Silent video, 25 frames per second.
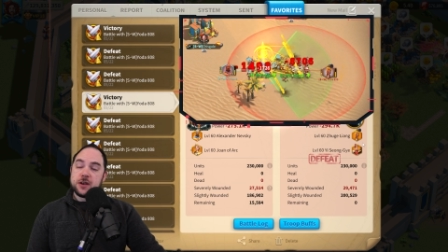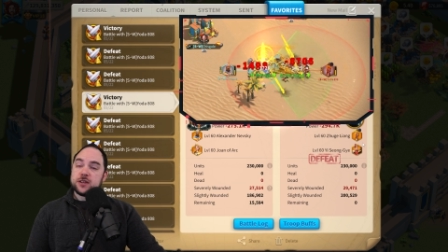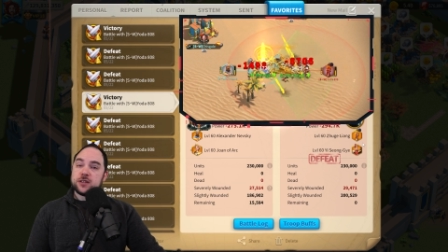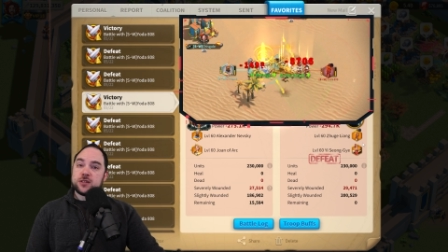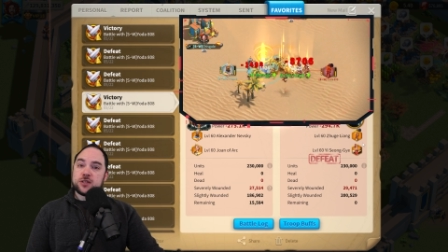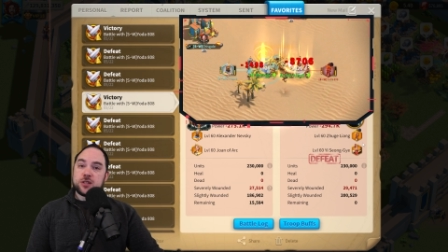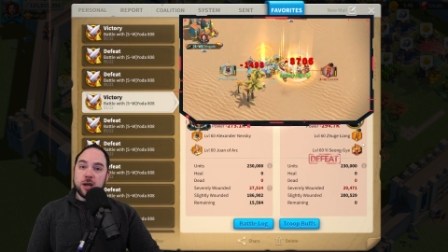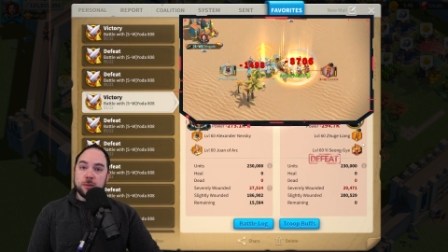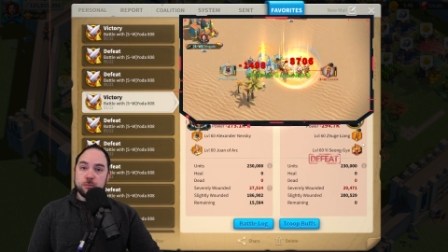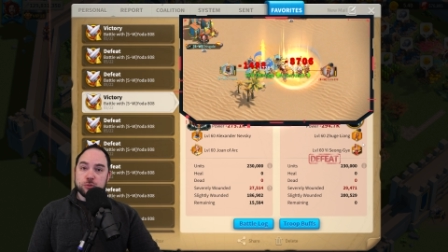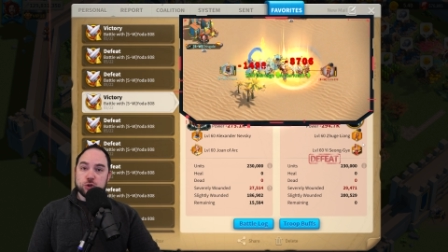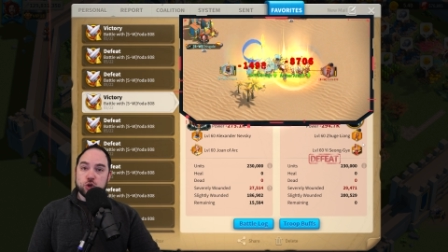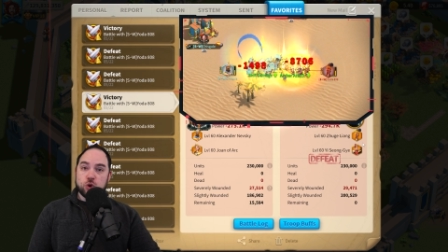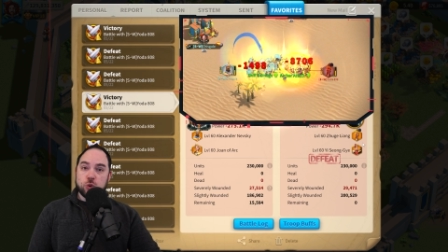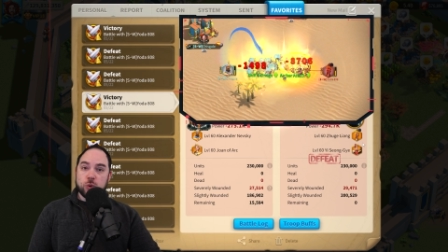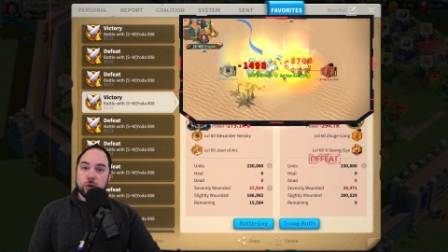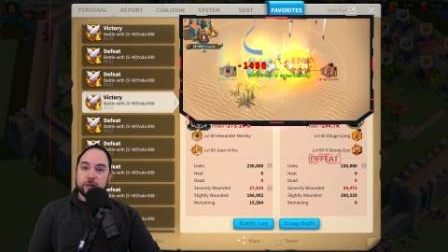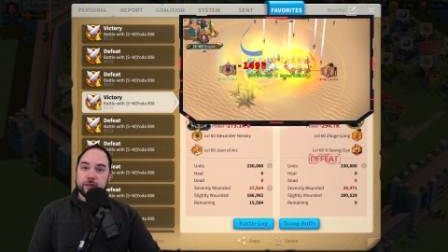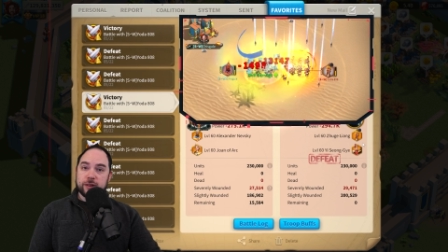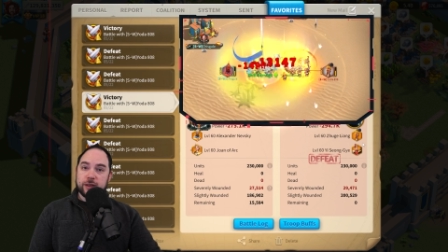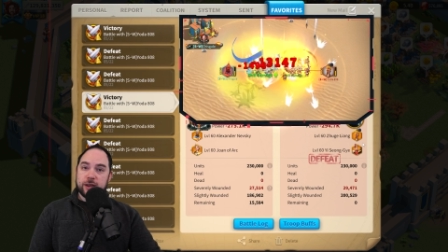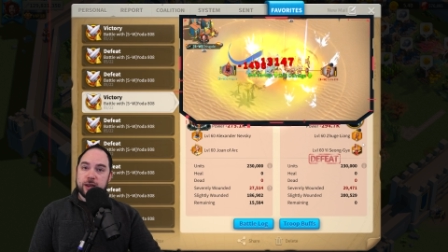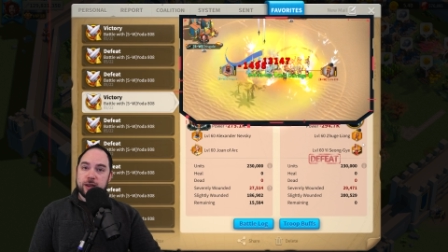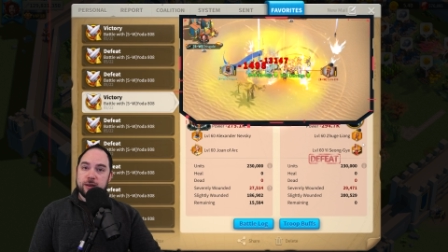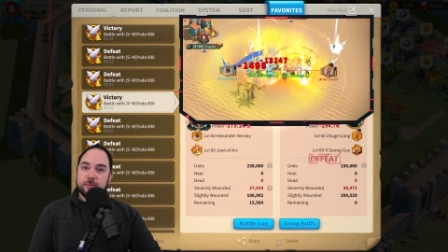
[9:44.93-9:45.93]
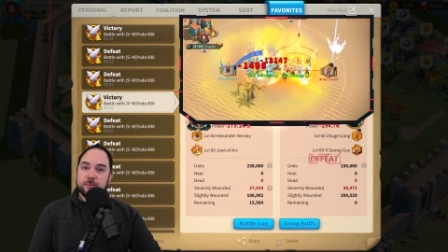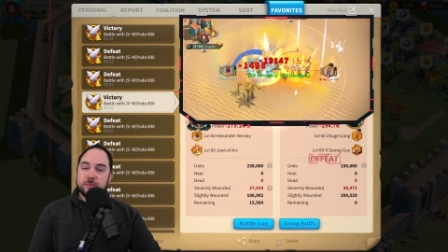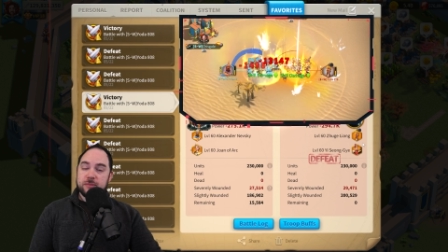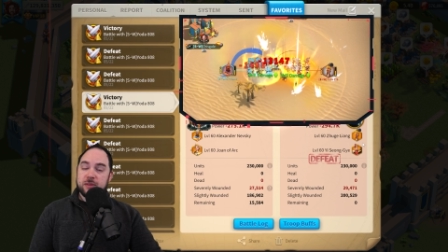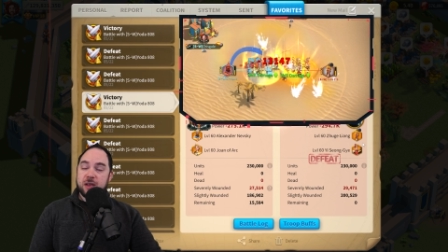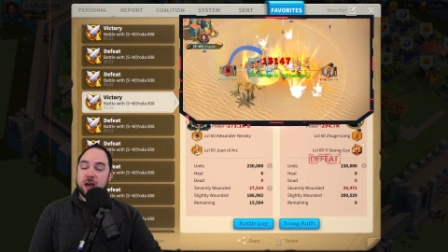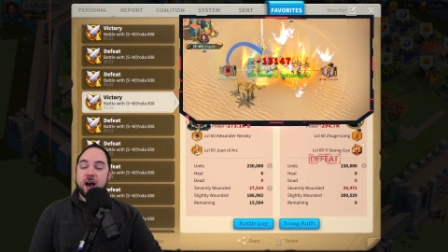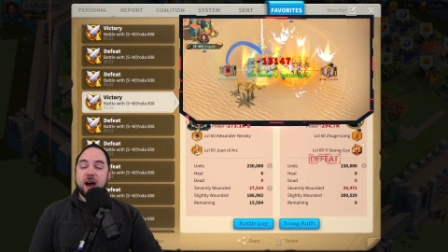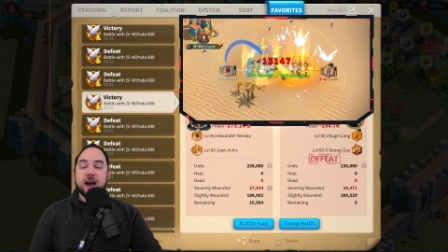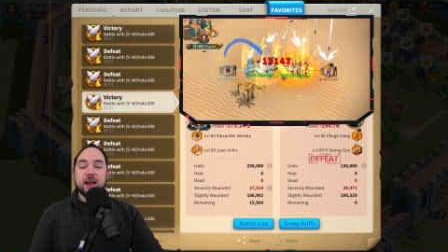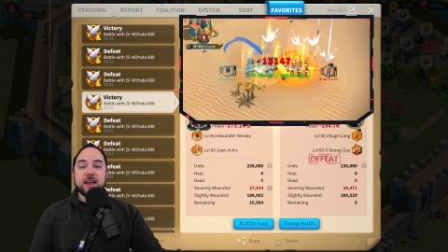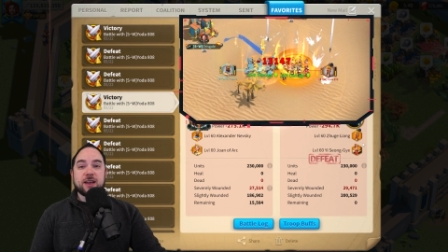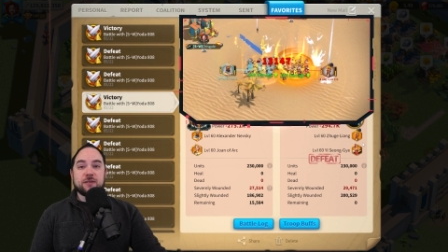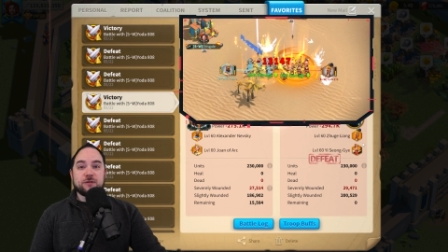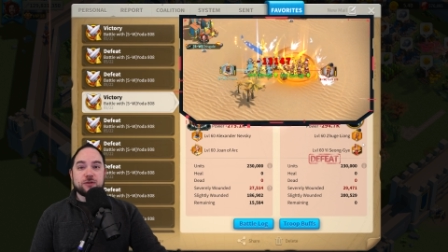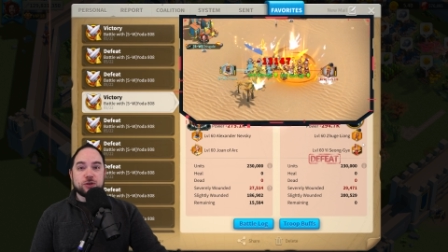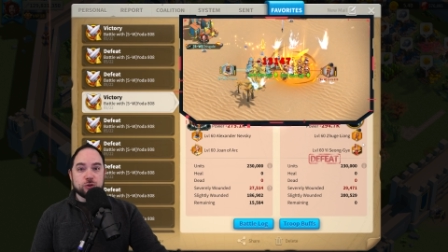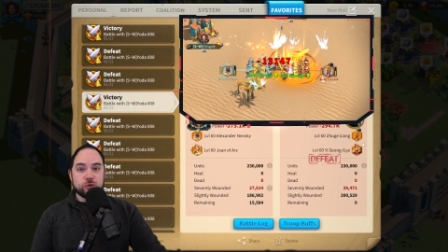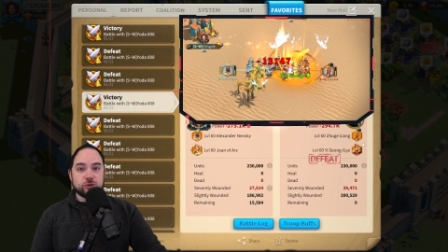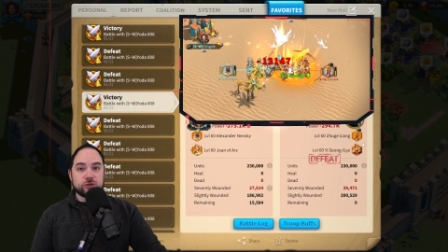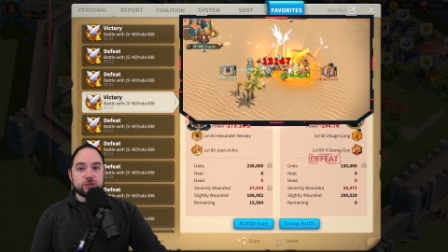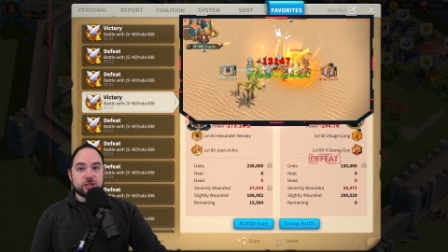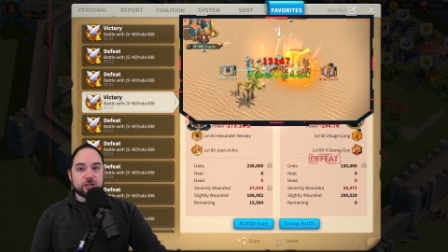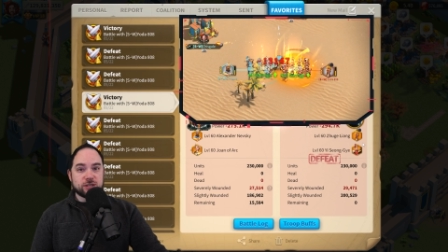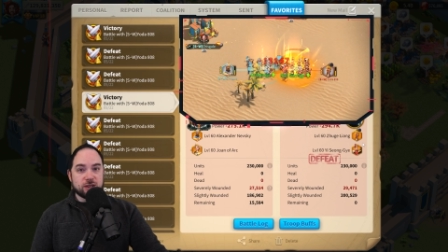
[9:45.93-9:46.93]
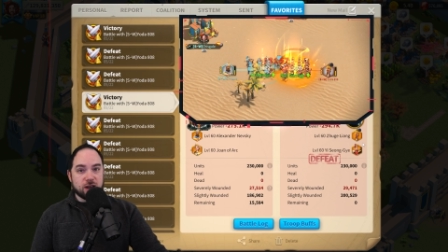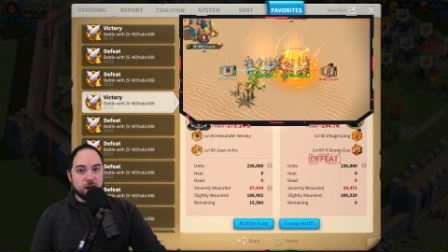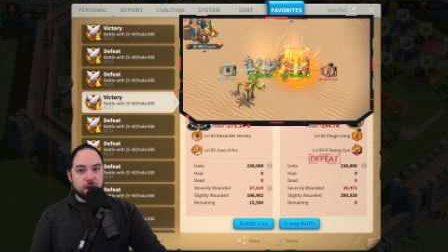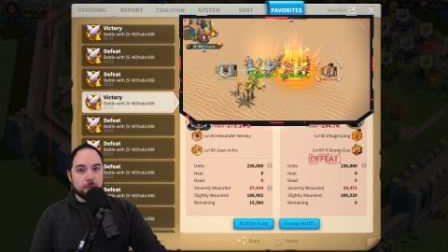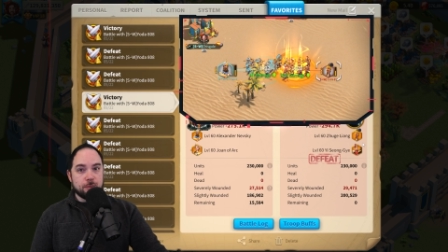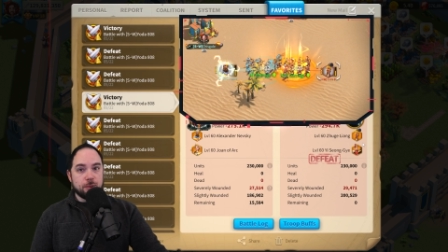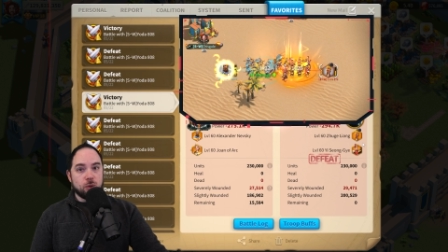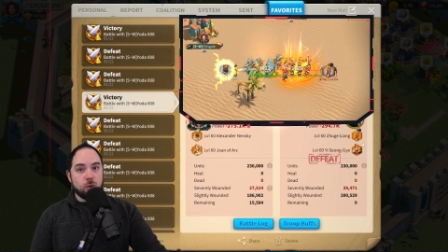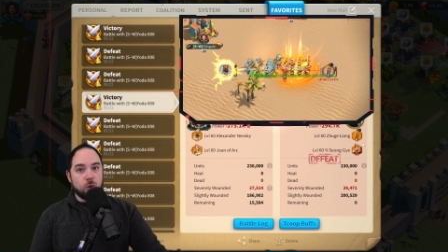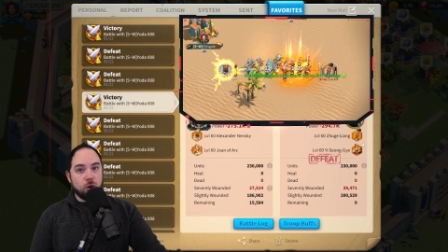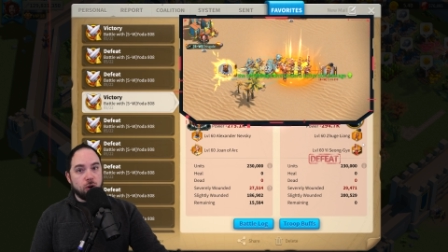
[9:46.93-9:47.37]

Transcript: Subsequently, I have used this combo